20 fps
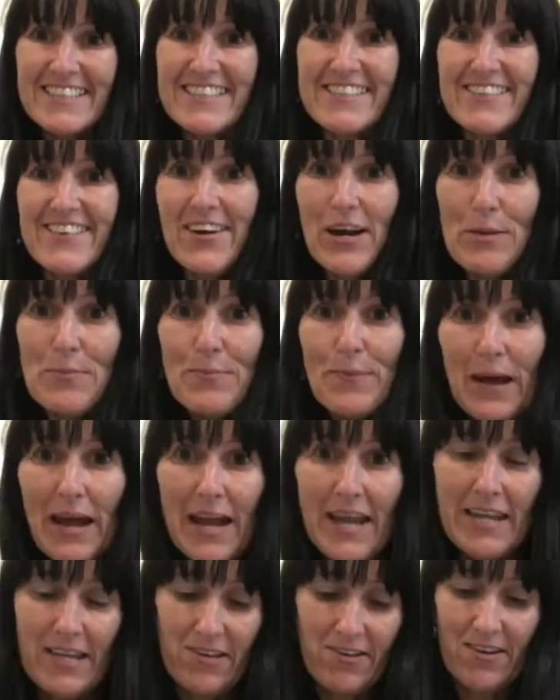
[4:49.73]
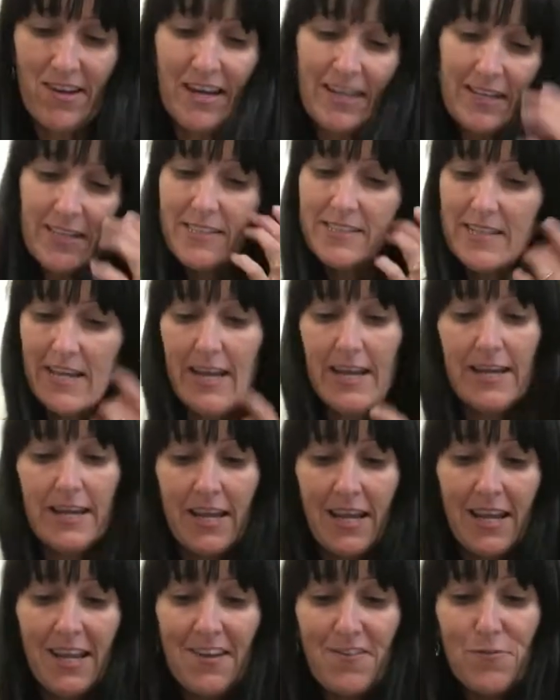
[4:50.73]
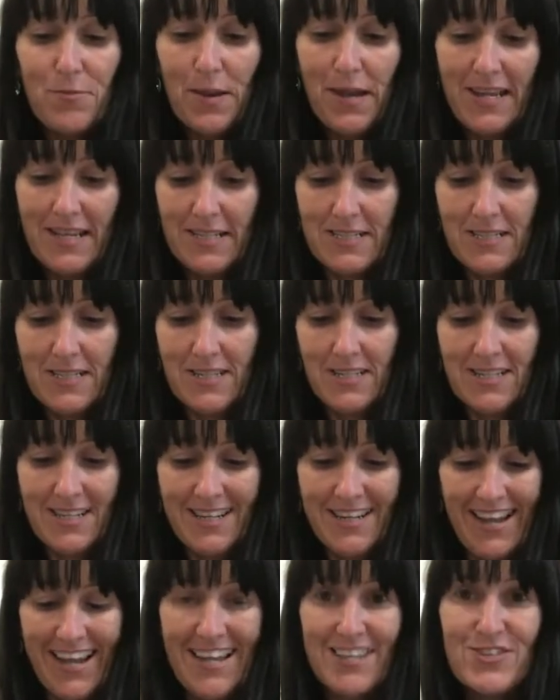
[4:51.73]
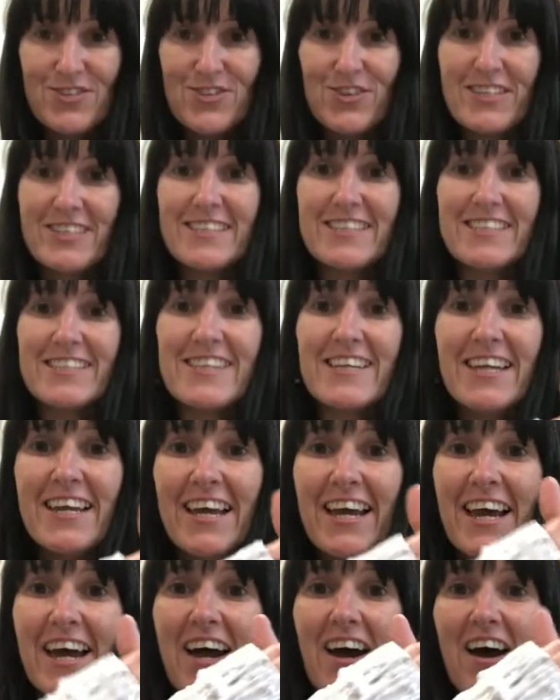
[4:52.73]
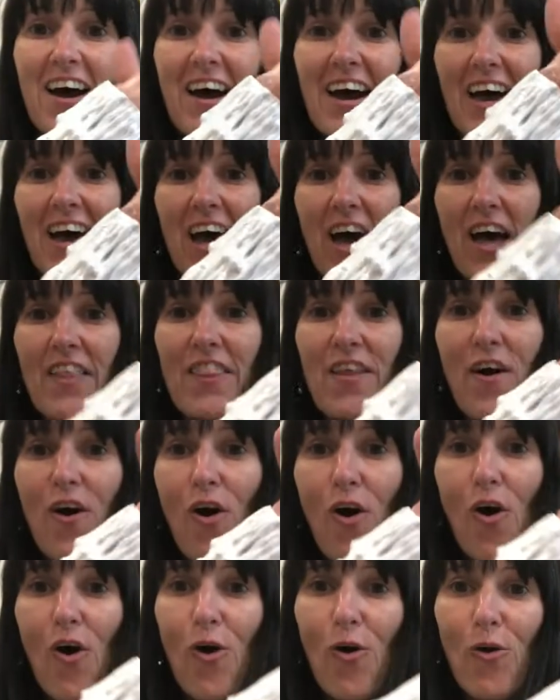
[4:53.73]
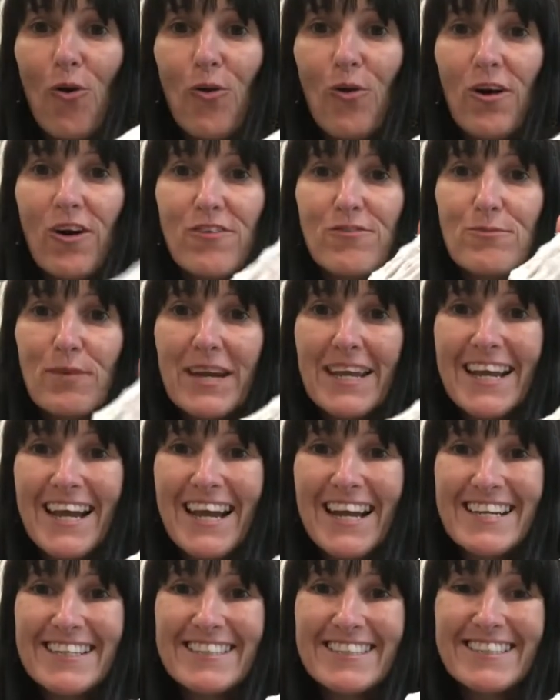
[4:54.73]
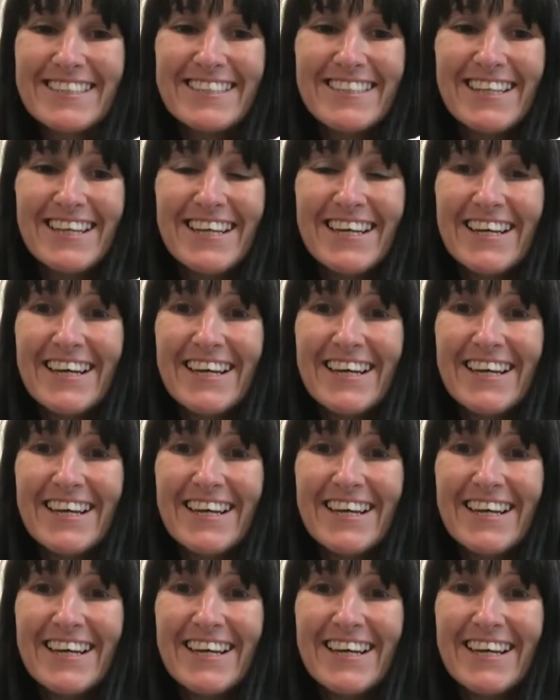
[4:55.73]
so I'm back, you guys, and I have painted, as you can see, the whole of my candle.